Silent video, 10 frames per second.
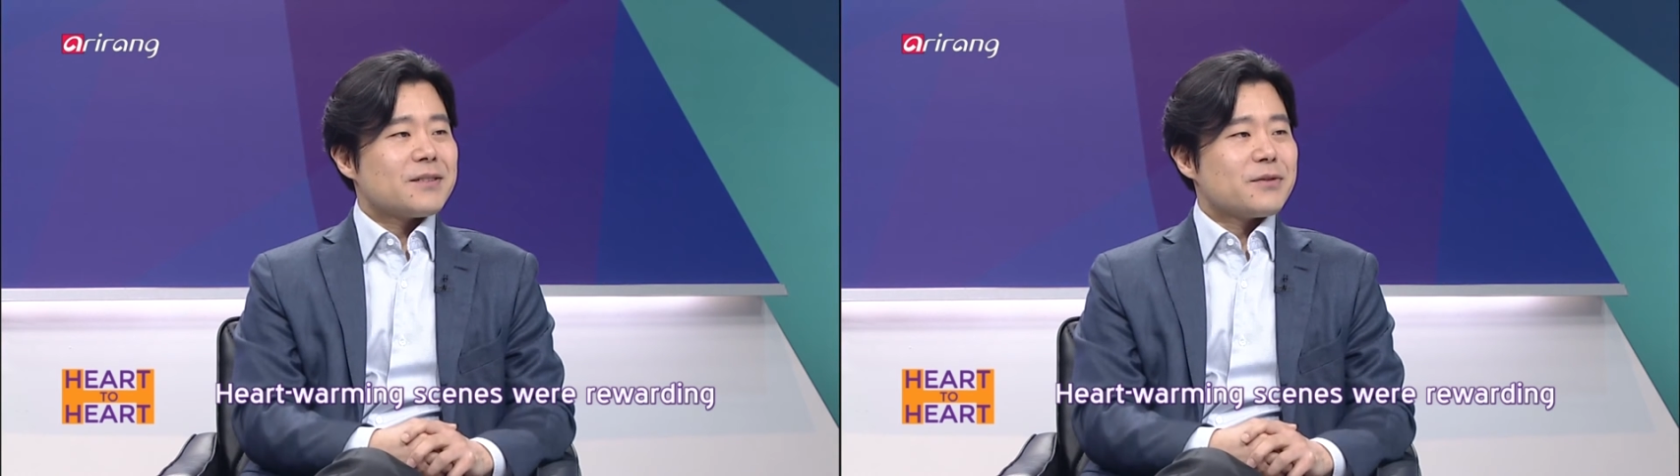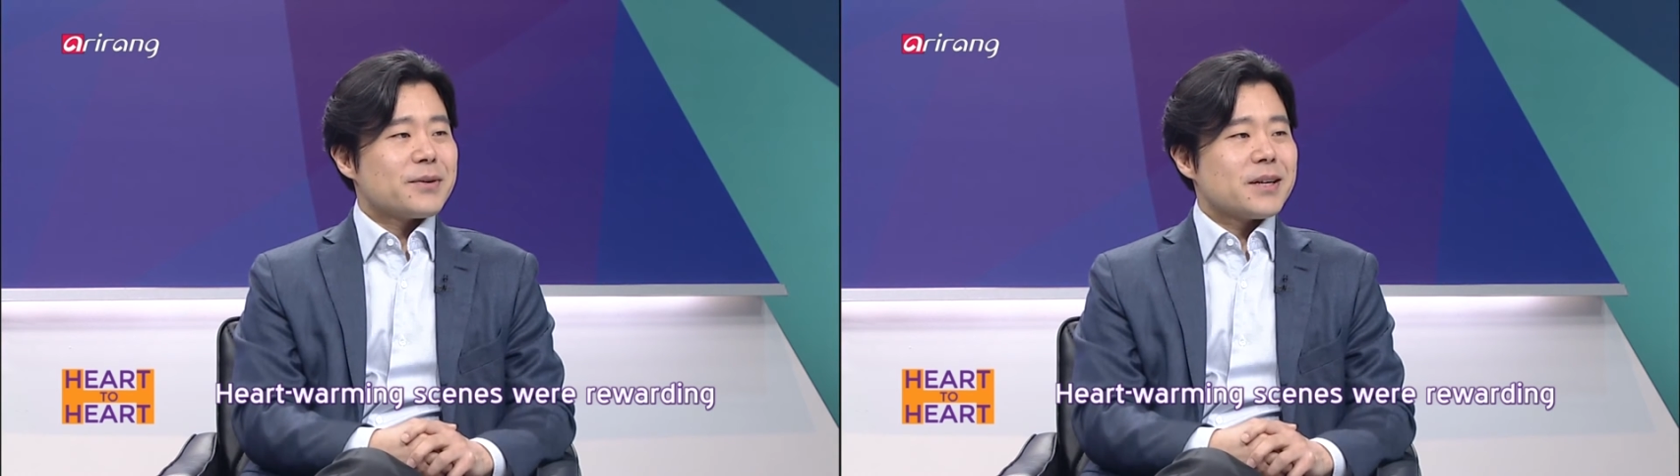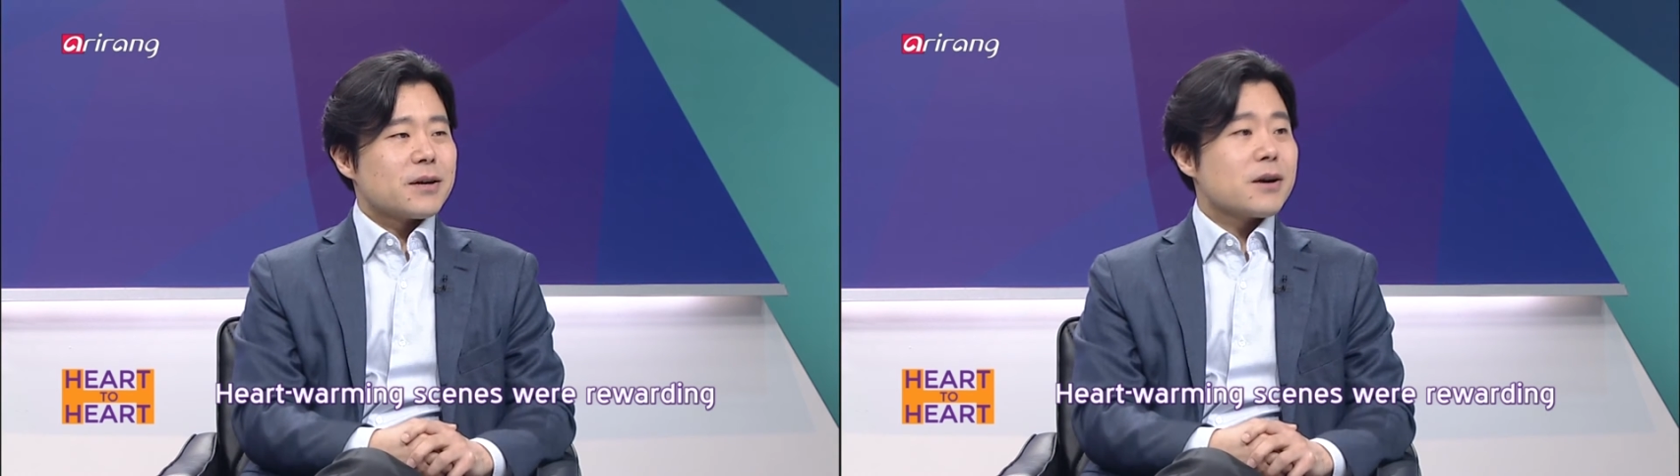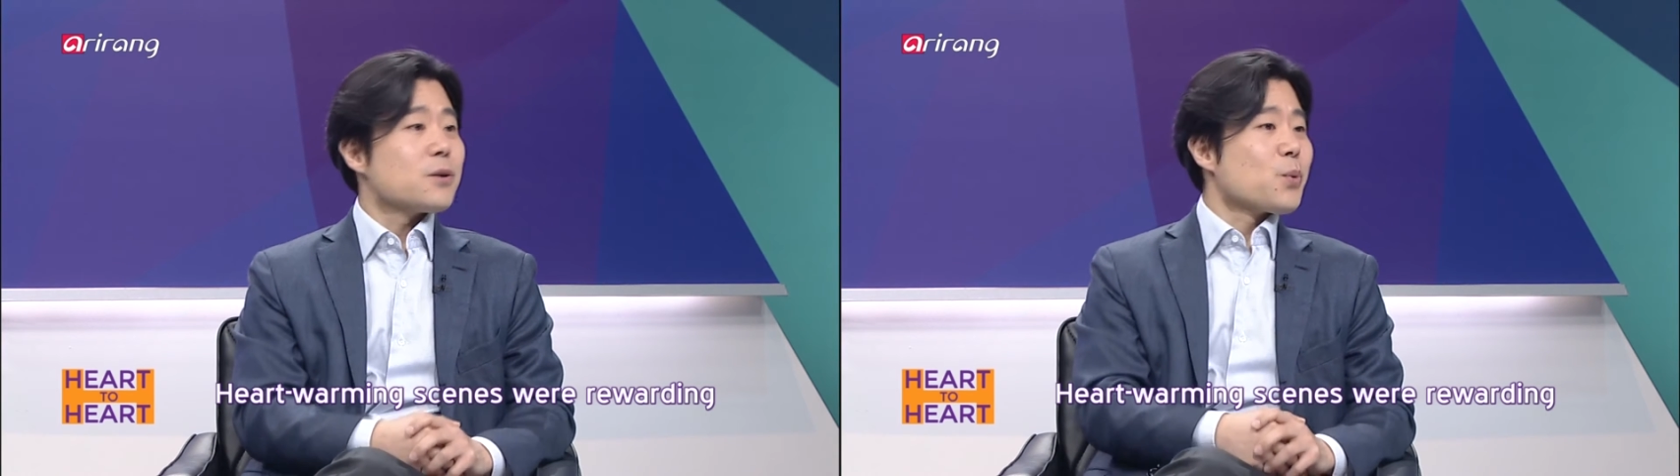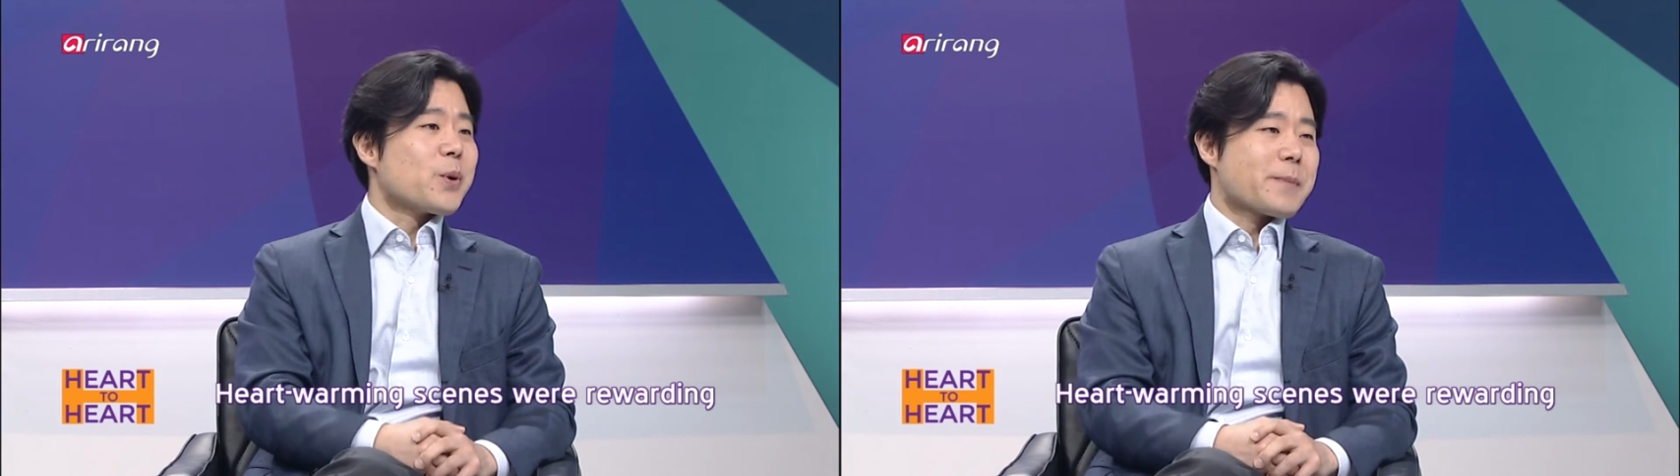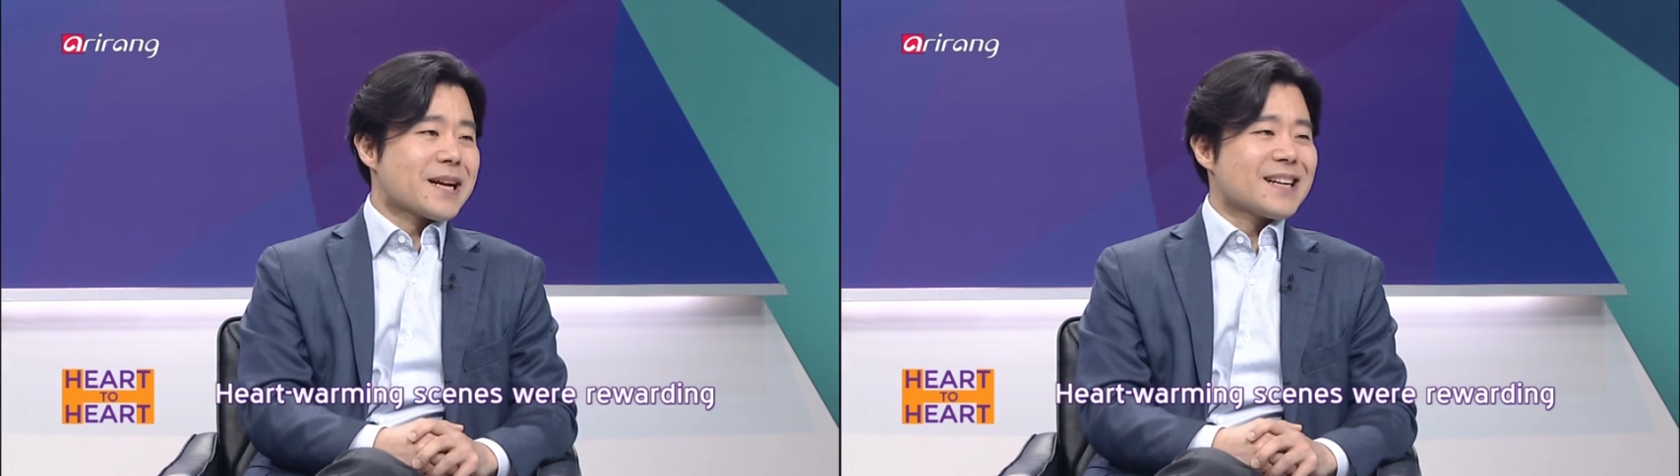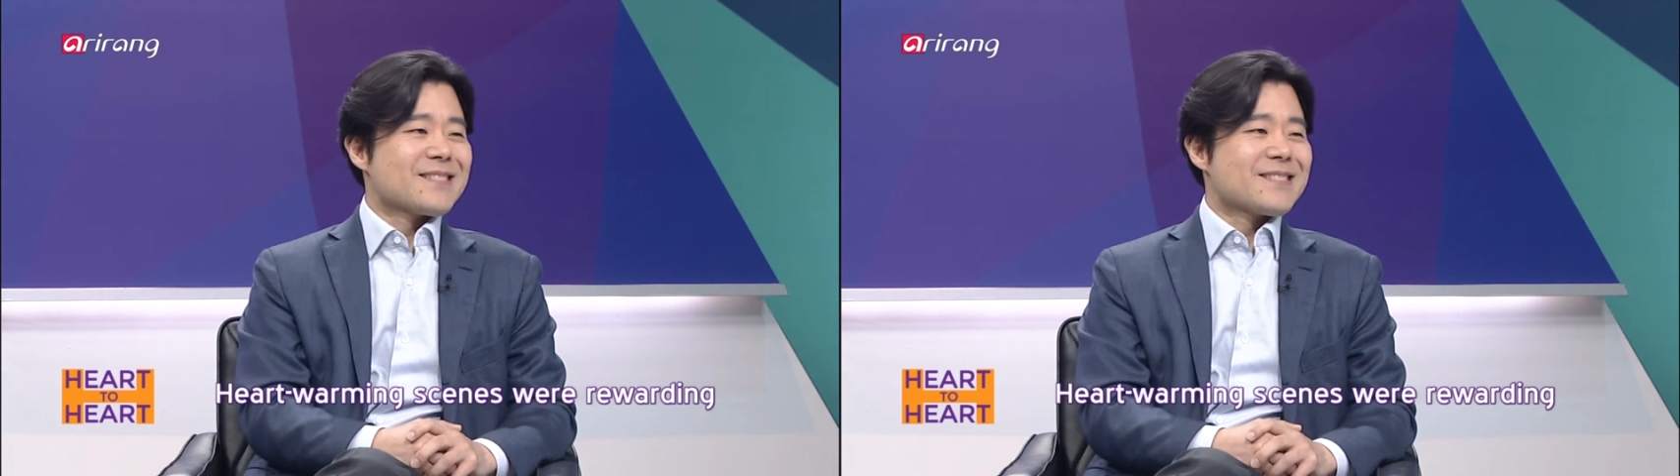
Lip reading: very heartwarming